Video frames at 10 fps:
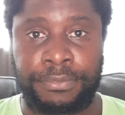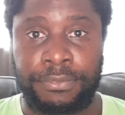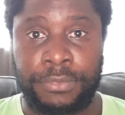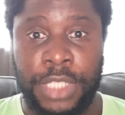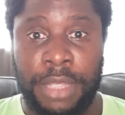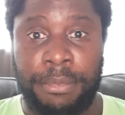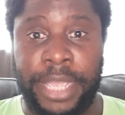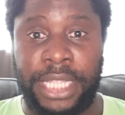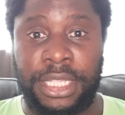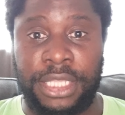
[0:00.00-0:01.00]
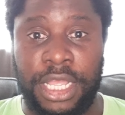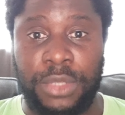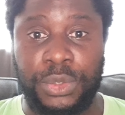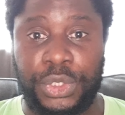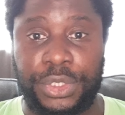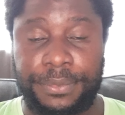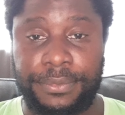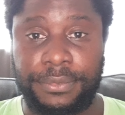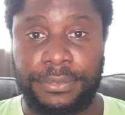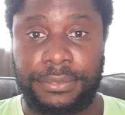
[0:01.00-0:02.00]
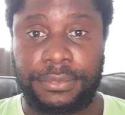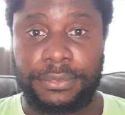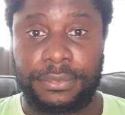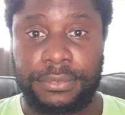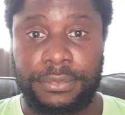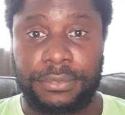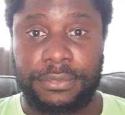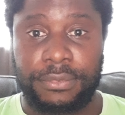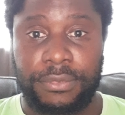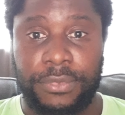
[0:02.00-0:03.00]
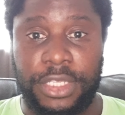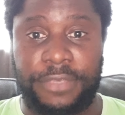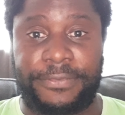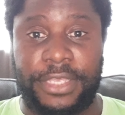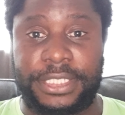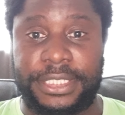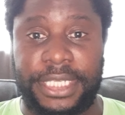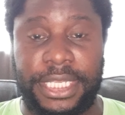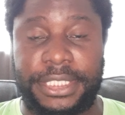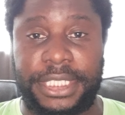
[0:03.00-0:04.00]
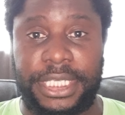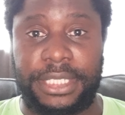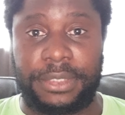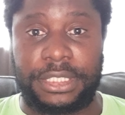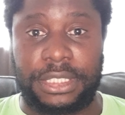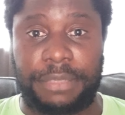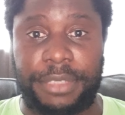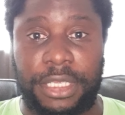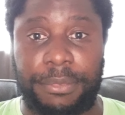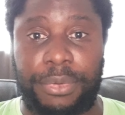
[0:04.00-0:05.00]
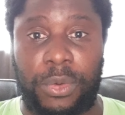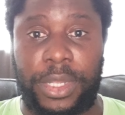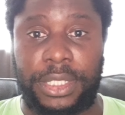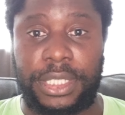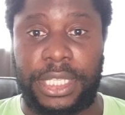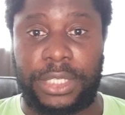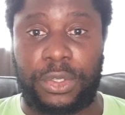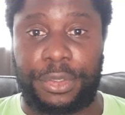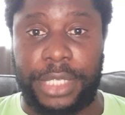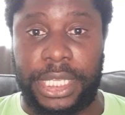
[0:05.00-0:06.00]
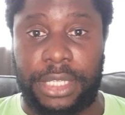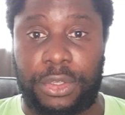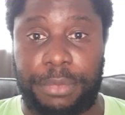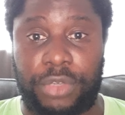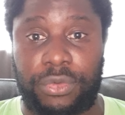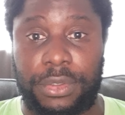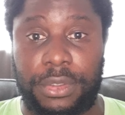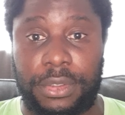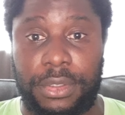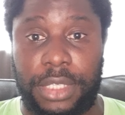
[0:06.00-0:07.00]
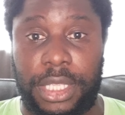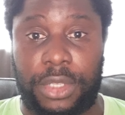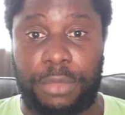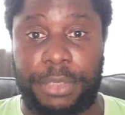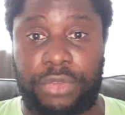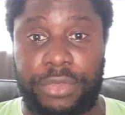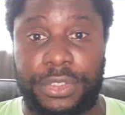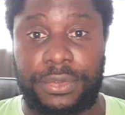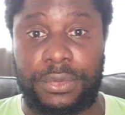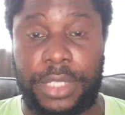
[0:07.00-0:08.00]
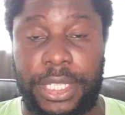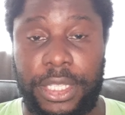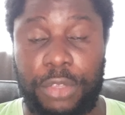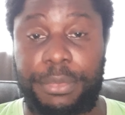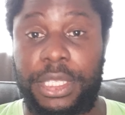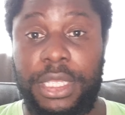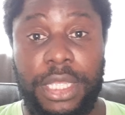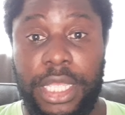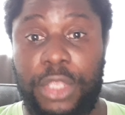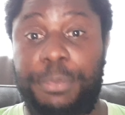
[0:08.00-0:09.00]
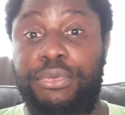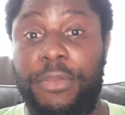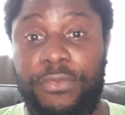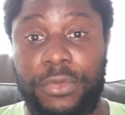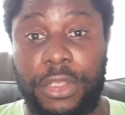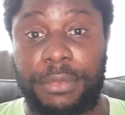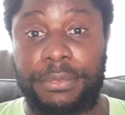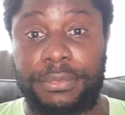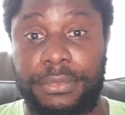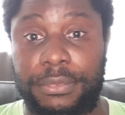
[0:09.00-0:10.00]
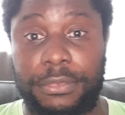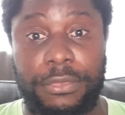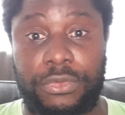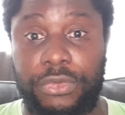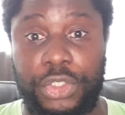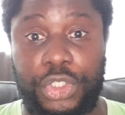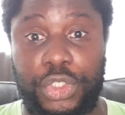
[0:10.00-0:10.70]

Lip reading: Maitland-Niles, his versatility is going to be important, and it could be critical here. It could prove crucial